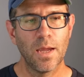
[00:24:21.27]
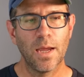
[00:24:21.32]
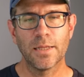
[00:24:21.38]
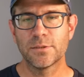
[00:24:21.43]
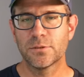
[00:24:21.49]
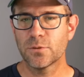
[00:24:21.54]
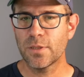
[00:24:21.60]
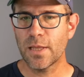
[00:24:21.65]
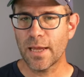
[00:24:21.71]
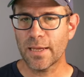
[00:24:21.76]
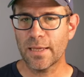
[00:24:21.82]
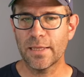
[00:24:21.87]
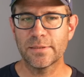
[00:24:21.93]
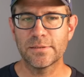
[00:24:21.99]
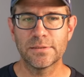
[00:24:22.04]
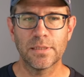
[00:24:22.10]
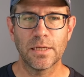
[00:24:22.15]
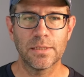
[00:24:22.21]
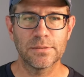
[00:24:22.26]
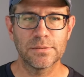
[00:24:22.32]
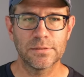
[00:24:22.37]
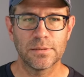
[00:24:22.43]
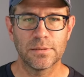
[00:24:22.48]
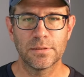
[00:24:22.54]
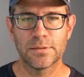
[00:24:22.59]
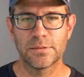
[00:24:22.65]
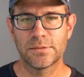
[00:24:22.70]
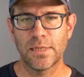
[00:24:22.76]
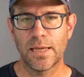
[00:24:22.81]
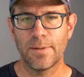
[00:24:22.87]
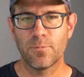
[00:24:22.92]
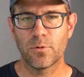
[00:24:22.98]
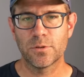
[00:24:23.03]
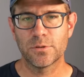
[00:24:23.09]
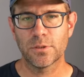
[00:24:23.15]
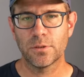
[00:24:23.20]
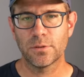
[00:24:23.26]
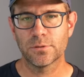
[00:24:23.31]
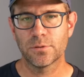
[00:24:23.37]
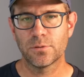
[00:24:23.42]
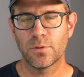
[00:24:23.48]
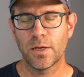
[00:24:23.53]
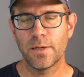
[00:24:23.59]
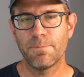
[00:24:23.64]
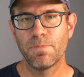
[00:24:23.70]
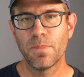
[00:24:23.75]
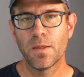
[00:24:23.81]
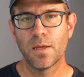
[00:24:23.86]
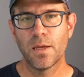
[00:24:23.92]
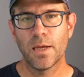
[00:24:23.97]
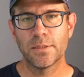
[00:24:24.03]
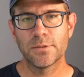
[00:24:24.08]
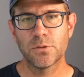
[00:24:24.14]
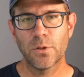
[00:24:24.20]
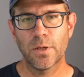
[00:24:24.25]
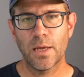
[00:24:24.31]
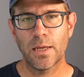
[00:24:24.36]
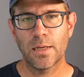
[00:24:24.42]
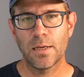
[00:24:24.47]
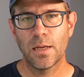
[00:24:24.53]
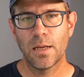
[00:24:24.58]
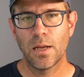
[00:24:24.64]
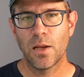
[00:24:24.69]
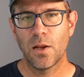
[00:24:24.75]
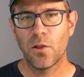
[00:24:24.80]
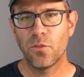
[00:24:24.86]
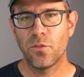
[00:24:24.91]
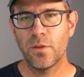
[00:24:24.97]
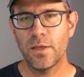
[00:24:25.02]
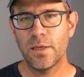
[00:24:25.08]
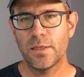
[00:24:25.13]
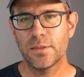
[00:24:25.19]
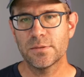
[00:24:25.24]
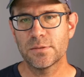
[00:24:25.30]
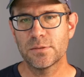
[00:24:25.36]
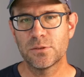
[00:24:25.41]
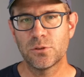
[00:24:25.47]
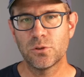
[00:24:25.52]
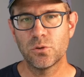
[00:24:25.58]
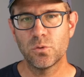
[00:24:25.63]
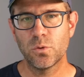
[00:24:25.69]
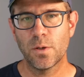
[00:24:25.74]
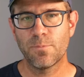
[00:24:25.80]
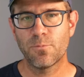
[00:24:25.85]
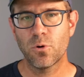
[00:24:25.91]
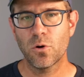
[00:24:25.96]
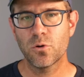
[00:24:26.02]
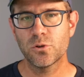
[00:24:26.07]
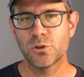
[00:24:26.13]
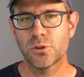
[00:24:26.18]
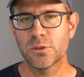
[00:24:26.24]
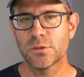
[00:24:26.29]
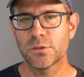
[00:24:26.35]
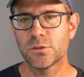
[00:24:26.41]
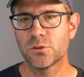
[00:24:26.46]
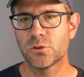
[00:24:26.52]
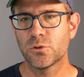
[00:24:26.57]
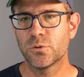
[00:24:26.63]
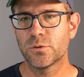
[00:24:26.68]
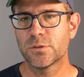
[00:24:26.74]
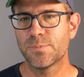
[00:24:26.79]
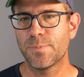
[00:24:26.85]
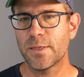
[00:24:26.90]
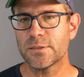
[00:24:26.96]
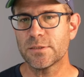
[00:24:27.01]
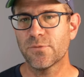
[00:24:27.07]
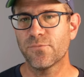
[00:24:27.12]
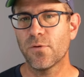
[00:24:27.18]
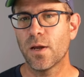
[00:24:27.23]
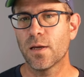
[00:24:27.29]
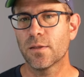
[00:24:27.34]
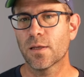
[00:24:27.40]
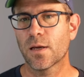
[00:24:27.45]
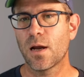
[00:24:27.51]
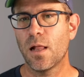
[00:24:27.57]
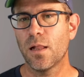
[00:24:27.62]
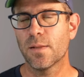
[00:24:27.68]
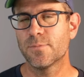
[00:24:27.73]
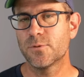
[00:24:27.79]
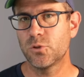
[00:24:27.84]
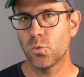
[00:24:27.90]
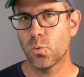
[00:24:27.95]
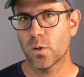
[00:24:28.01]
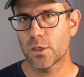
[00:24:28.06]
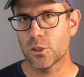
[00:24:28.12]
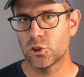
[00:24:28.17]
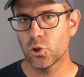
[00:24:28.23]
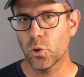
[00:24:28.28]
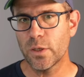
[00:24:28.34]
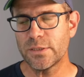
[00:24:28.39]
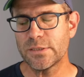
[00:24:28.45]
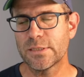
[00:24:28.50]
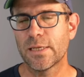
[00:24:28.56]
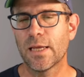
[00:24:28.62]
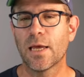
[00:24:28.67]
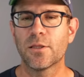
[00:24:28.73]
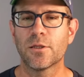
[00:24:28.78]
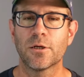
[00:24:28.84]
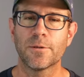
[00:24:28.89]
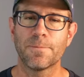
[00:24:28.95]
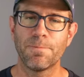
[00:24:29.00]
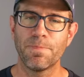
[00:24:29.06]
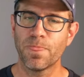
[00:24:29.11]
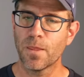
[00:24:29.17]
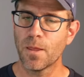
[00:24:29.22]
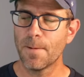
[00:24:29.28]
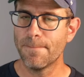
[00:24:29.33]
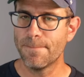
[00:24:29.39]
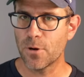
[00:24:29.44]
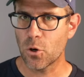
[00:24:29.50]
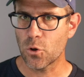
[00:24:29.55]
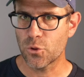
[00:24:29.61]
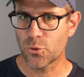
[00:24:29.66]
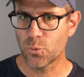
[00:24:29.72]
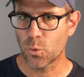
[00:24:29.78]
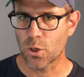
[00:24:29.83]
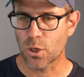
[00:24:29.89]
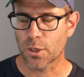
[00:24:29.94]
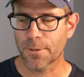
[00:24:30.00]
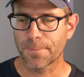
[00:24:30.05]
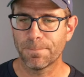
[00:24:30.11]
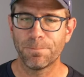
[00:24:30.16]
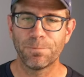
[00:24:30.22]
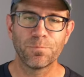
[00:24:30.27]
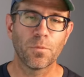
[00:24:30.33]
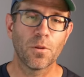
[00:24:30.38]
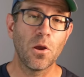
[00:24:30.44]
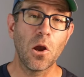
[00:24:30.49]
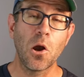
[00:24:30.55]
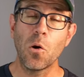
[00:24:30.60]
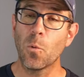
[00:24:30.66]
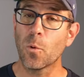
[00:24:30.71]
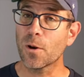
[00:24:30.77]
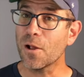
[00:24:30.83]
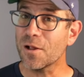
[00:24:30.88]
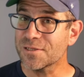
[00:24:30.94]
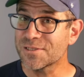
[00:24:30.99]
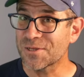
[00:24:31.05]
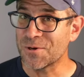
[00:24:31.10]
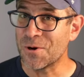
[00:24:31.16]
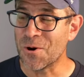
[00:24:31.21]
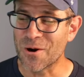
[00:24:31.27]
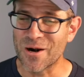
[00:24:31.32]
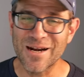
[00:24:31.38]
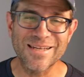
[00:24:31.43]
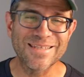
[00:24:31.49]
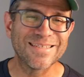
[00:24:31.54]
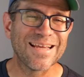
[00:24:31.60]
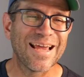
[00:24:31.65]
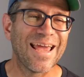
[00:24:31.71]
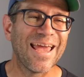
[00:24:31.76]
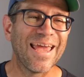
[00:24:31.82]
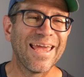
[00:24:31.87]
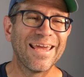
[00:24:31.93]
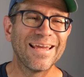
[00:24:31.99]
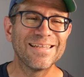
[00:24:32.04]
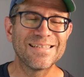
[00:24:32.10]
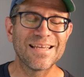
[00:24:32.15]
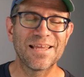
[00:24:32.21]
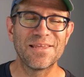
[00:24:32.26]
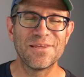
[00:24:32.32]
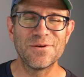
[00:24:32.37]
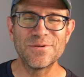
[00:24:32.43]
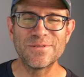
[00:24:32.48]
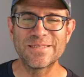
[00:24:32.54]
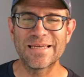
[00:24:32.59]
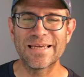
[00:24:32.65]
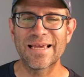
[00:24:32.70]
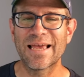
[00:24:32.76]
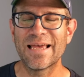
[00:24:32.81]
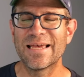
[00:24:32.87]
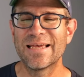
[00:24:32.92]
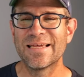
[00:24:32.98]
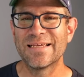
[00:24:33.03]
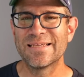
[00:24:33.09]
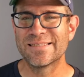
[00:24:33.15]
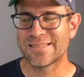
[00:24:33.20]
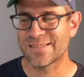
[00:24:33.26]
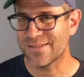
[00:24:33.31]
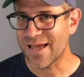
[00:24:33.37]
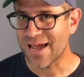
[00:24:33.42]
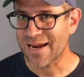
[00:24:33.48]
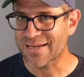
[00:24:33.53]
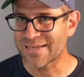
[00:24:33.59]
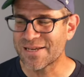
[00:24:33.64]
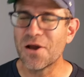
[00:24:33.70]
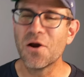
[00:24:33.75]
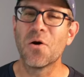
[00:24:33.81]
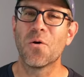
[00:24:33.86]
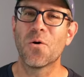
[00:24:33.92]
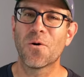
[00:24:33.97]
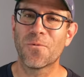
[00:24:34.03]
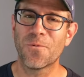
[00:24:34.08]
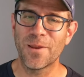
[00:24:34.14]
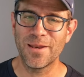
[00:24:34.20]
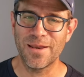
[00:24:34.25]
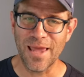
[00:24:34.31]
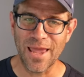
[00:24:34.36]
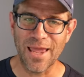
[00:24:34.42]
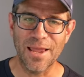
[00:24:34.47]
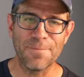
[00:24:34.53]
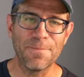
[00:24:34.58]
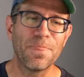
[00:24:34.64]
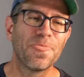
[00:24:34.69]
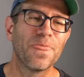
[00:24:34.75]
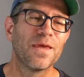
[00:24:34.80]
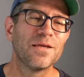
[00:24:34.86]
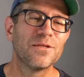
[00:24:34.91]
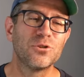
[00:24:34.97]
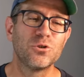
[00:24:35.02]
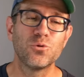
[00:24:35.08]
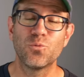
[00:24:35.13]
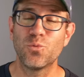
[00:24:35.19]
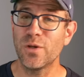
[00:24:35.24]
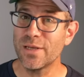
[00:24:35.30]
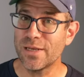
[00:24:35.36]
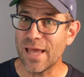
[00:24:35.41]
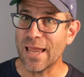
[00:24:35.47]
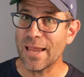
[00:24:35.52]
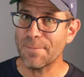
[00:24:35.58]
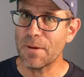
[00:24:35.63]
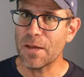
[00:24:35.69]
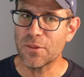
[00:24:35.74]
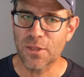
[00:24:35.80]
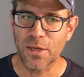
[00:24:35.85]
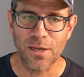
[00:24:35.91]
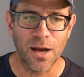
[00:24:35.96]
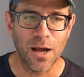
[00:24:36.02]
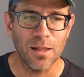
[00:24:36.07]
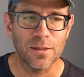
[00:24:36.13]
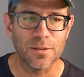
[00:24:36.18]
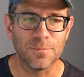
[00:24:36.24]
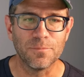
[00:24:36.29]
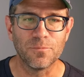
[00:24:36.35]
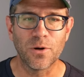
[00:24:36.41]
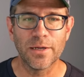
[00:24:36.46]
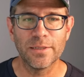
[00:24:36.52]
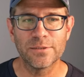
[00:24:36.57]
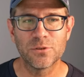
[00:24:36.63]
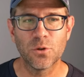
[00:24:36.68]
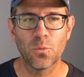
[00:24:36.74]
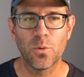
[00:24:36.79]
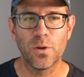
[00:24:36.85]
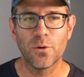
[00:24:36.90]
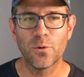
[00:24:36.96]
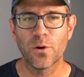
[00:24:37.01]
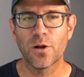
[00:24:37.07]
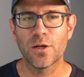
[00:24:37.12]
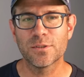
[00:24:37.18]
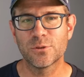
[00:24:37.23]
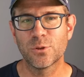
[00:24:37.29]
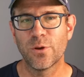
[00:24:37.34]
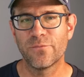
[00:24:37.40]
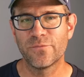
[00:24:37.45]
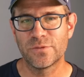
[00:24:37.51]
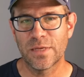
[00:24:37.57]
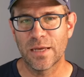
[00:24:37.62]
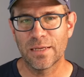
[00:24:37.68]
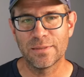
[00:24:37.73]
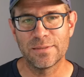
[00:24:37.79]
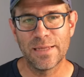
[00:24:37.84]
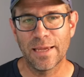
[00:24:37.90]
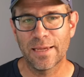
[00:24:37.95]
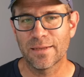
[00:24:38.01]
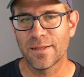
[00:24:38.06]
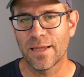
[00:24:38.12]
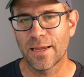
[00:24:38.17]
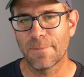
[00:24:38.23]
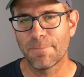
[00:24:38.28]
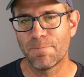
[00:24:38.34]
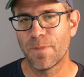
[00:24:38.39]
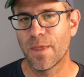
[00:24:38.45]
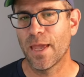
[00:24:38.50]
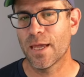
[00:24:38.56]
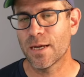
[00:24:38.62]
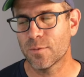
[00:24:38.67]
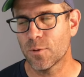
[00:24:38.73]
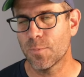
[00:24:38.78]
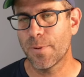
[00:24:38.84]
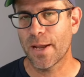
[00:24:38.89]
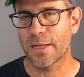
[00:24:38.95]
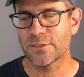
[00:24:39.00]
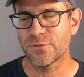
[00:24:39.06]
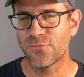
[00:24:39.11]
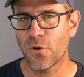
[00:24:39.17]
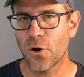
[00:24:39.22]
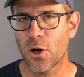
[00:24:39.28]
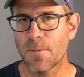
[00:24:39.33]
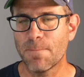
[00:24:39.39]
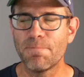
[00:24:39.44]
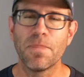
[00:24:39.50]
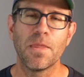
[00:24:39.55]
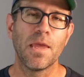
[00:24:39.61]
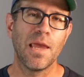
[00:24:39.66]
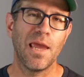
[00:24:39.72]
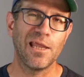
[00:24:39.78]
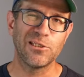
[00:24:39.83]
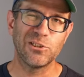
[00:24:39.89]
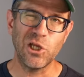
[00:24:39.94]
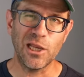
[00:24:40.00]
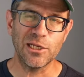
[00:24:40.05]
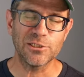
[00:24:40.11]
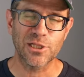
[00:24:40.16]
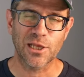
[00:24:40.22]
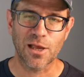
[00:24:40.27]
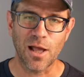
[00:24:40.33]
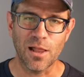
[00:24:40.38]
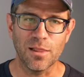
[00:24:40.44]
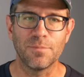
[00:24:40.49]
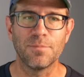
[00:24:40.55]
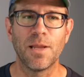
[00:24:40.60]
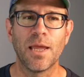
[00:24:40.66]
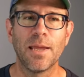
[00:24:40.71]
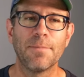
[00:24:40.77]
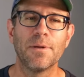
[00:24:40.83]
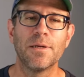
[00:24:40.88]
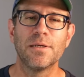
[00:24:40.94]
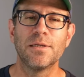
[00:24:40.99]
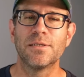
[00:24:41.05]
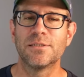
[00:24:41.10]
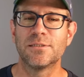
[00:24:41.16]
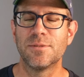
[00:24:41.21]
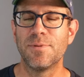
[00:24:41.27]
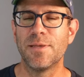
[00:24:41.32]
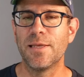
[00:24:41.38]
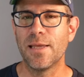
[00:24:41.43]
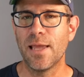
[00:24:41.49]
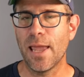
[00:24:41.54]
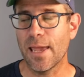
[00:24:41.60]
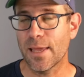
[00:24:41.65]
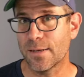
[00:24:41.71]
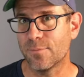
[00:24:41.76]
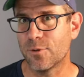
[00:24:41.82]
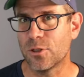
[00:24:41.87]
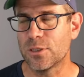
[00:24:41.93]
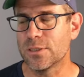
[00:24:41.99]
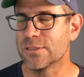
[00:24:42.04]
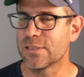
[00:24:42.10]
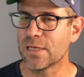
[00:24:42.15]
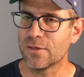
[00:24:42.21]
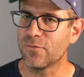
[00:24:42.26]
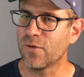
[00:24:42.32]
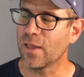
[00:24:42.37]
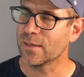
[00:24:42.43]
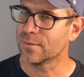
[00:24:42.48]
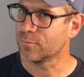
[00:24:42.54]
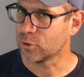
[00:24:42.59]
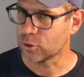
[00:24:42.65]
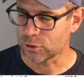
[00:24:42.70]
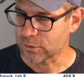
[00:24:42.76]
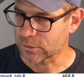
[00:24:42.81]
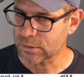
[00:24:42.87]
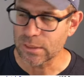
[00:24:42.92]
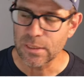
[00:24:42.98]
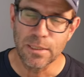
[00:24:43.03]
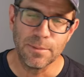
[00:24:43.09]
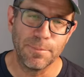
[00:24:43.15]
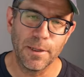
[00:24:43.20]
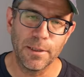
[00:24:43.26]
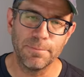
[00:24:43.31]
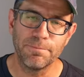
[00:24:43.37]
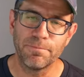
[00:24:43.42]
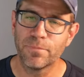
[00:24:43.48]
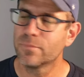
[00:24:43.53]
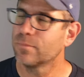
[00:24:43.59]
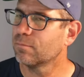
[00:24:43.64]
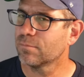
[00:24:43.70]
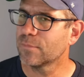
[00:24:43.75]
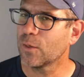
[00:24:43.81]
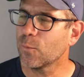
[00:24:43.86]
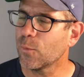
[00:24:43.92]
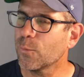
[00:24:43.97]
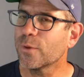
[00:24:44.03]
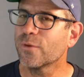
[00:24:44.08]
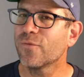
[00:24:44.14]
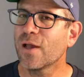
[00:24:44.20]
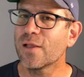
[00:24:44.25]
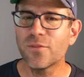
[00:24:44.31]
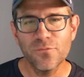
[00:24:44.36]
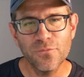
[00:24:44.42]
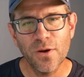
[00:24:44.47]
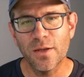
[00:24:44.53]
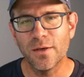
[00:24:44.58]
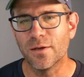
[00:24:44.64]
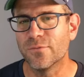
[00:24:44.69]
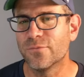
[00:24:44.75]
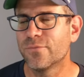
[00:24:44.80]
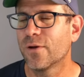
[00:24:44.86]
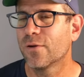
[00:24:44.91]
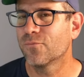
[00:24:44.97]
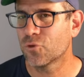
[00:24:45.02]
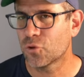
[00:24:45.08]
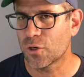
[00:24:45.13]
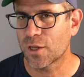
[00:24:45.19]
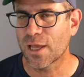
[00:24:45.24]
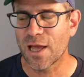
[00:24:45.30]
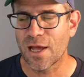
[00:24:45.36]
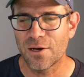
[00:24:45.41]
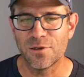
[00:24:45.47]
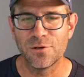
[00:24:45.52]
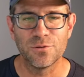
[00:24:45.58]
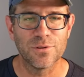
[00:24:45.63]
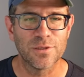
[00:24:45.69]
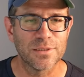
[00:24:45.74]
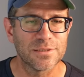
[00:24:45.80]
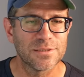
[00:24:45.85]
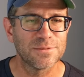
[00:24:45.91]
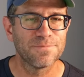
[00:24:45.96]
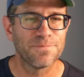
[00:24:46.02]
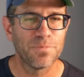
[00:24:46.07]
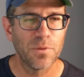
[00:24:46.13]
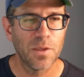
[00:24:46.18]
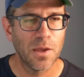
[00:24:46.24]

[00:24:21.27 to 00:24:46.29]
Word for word: And so that gets us the same result, right? And so again, these two approaches to specifying the columns you want to join together both work. What also works is using select or rename to rename the column, right? So we could also have said, taken like Animal Pat's Farm and changed the column name to be Animal instead of Animals. But then we wouldn't have had the fun of, of learning how to do this.